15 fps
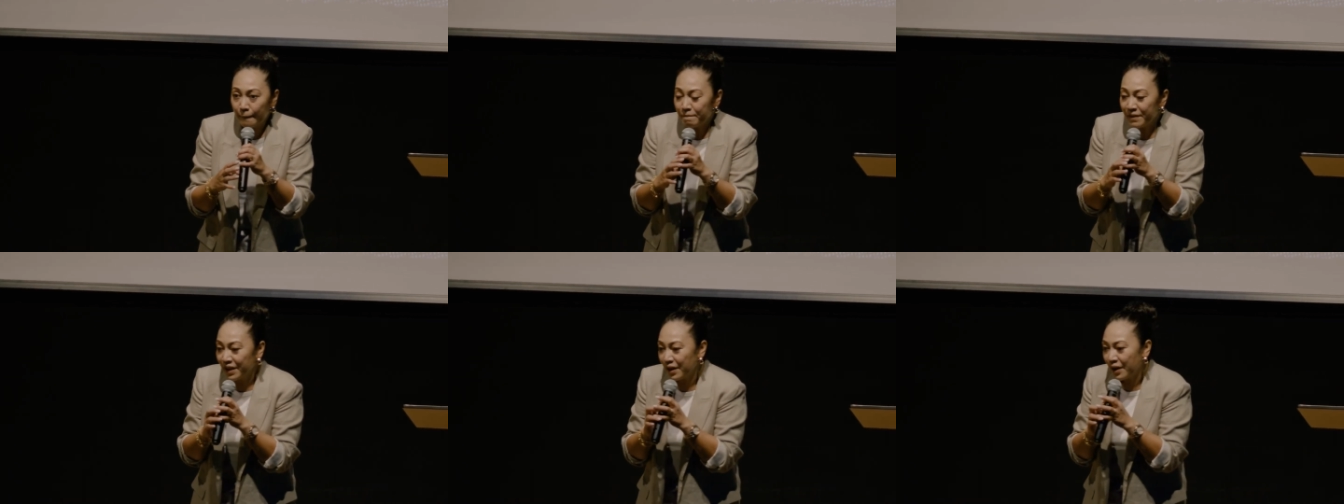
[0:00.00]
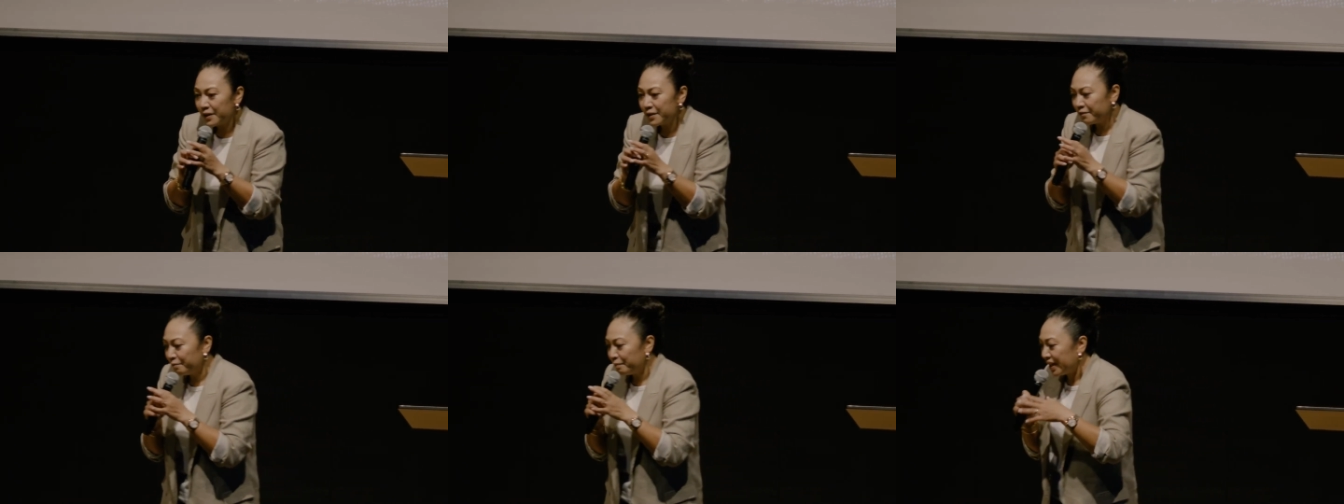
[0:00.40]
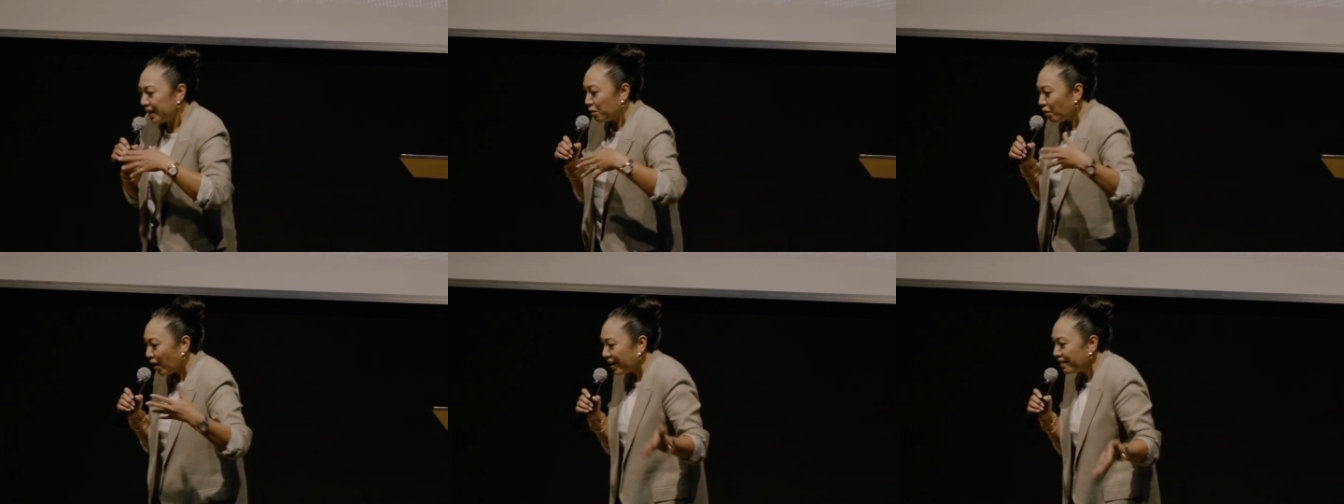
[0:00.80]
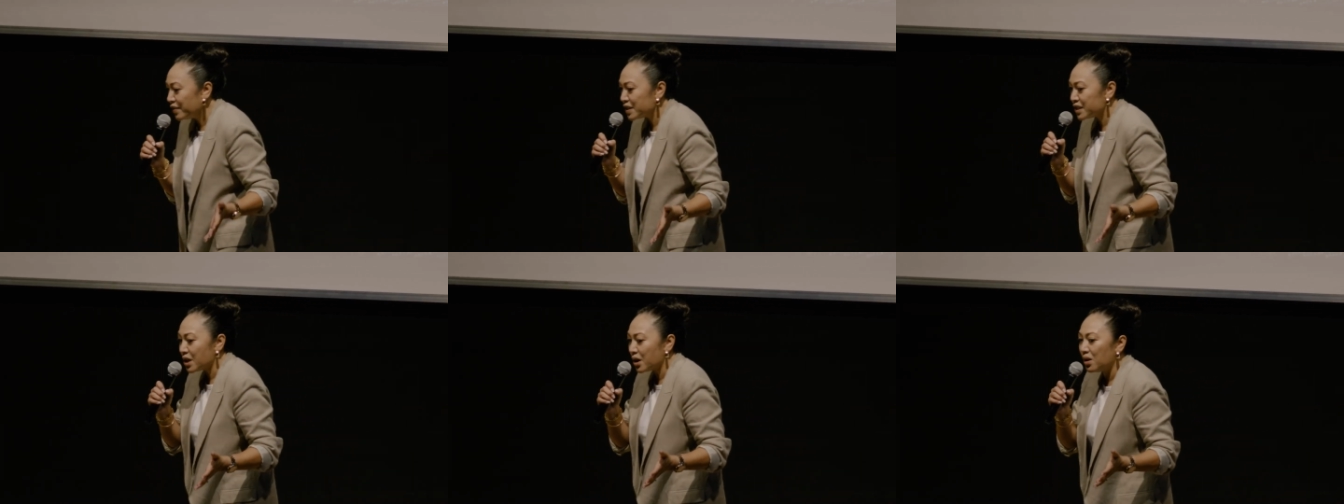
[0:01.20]
You've been away for
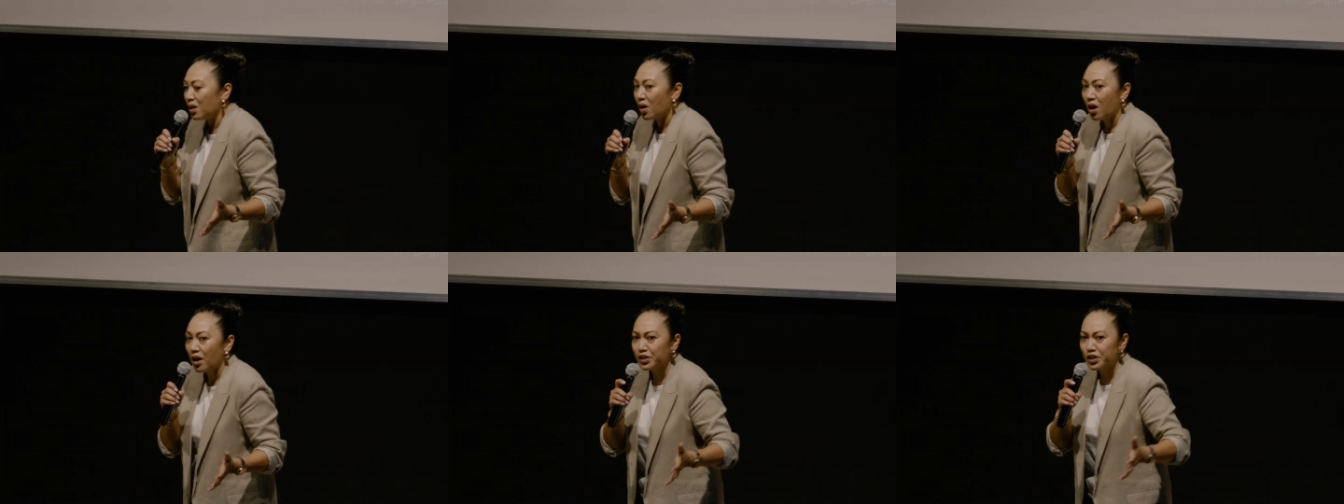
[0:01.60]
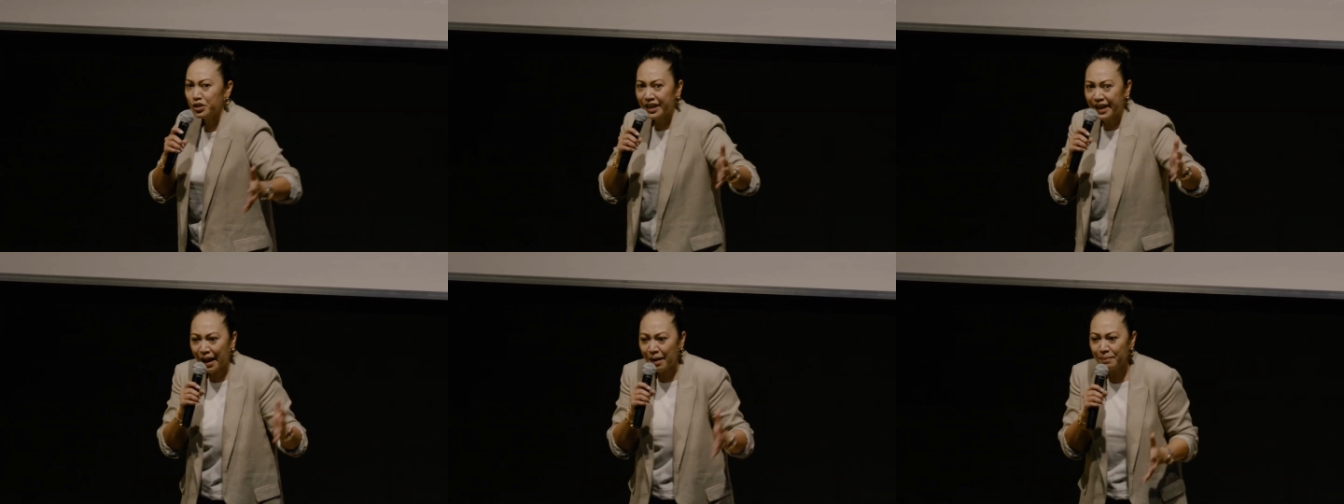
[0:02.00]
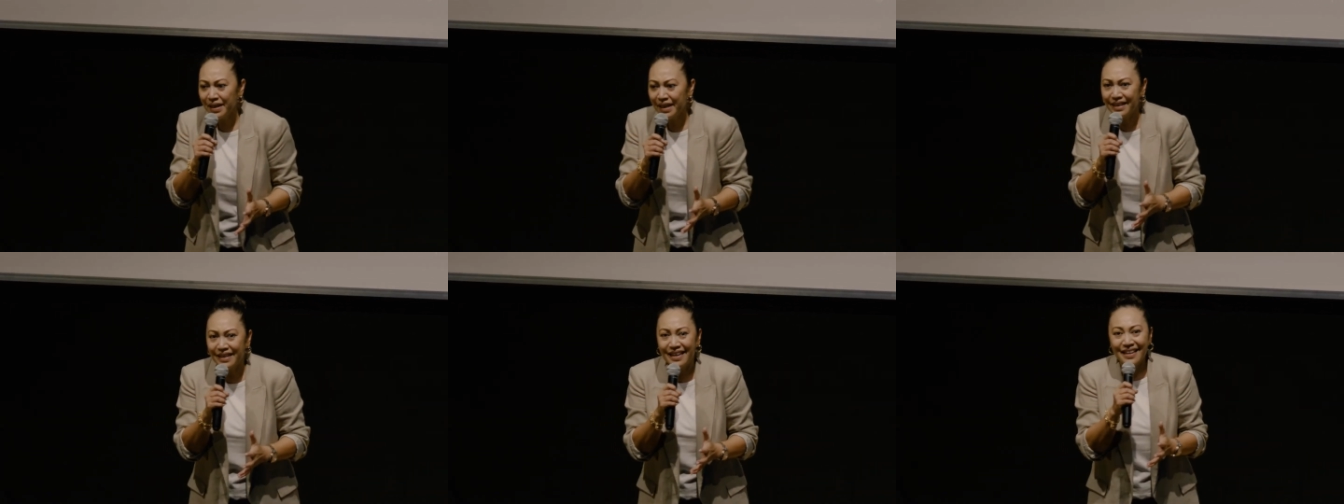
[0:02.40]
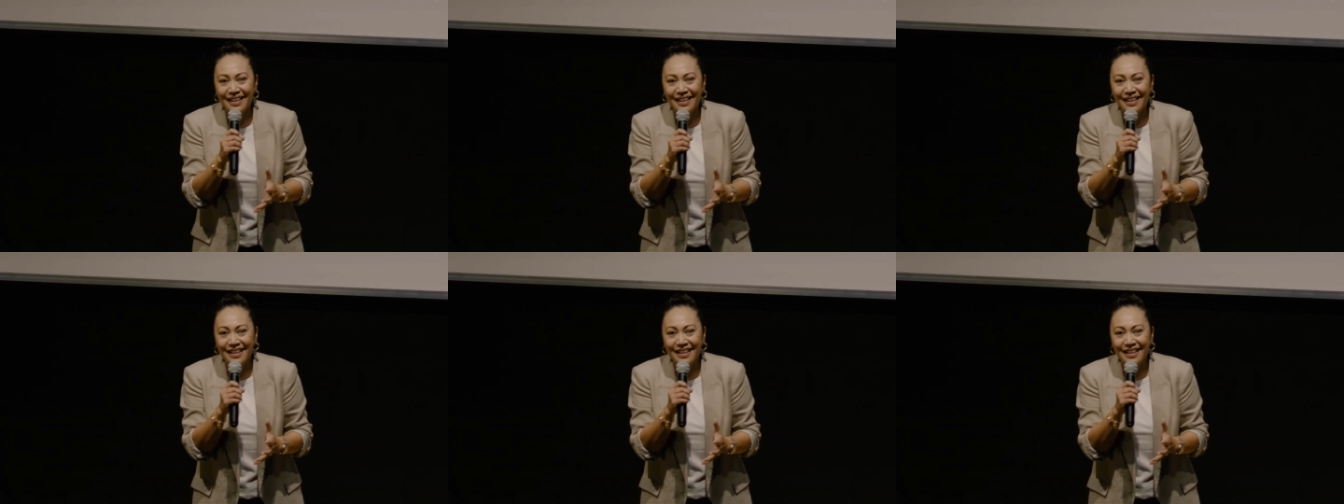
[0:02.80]
so long, you come in,